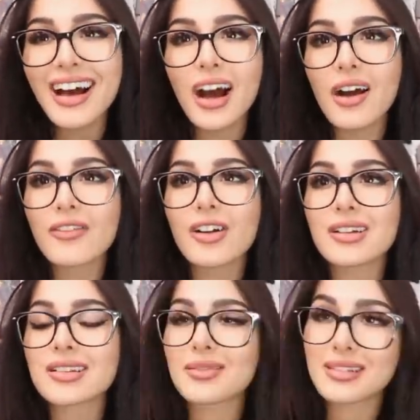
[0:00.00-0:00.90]
Of
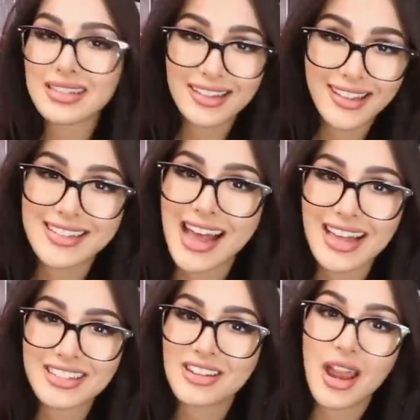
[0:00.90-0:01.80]
course it was a
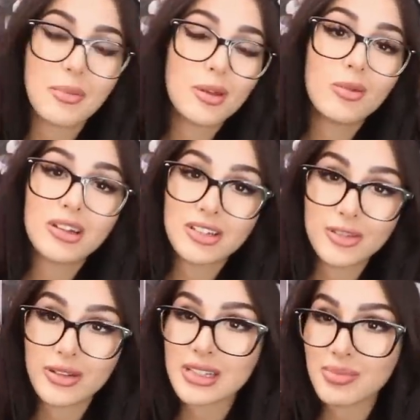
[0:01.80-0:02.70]
disaster. I mean, what did
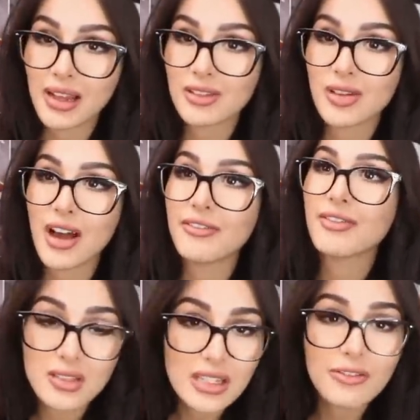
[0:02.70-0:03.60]
you expect? You
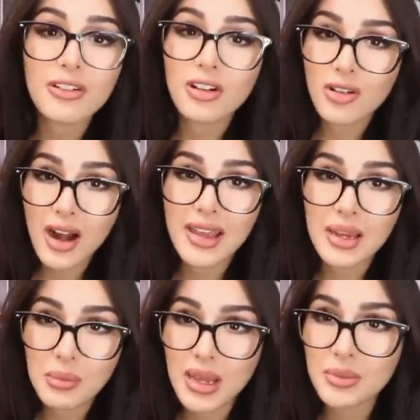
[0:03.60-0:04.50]
have several
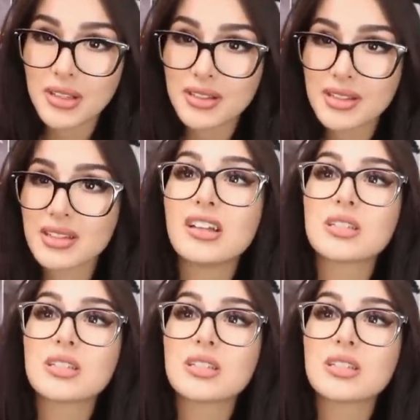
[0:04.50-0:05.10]
crying babies.